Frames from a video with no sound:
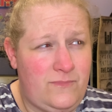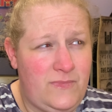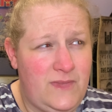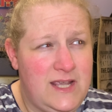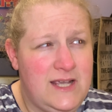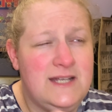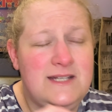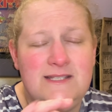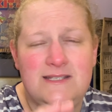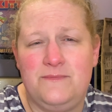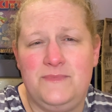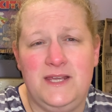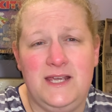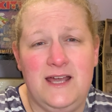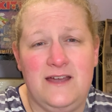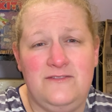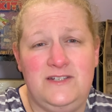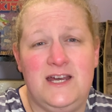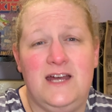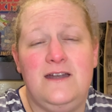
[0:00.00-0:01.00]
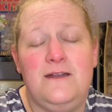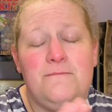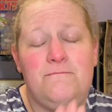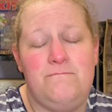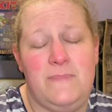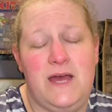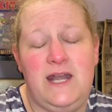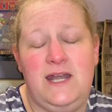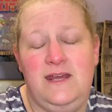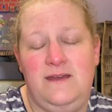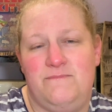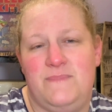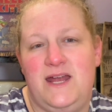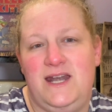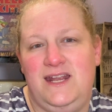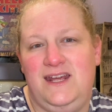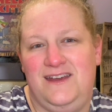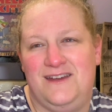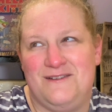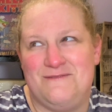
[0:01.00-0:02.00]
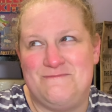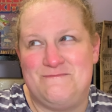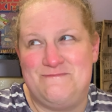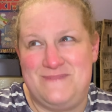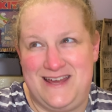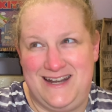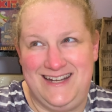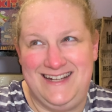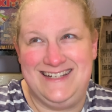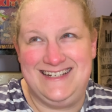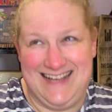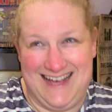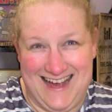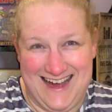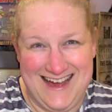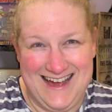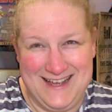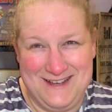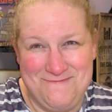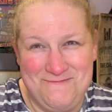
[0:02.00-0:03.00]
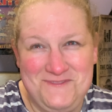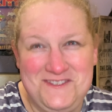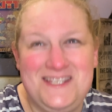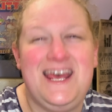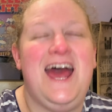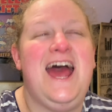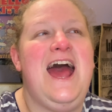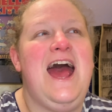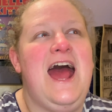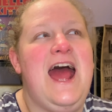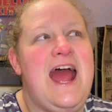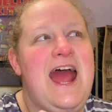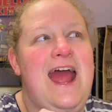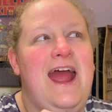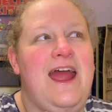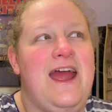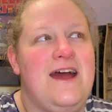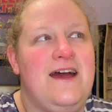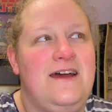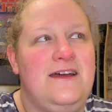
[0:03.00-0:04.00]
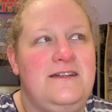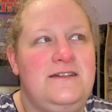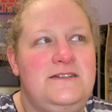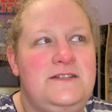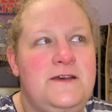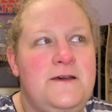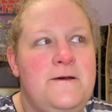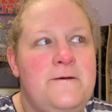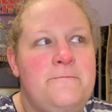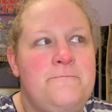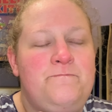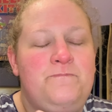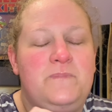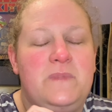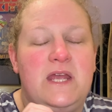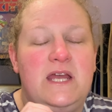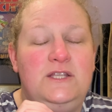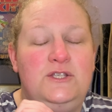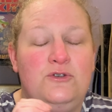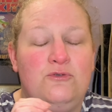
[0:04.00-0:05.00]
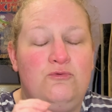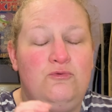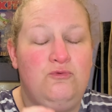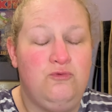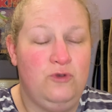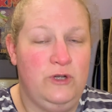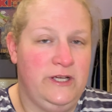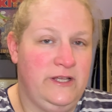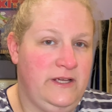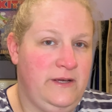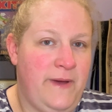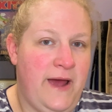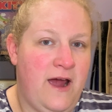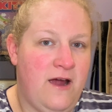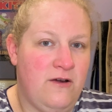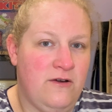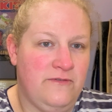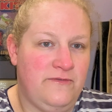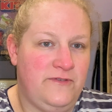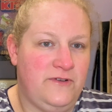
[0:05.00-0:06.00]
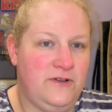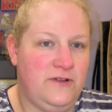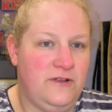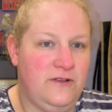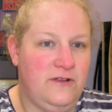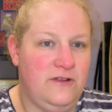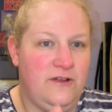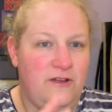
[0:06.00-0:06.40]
It's something I've done many, many, many times, and it's a really powerful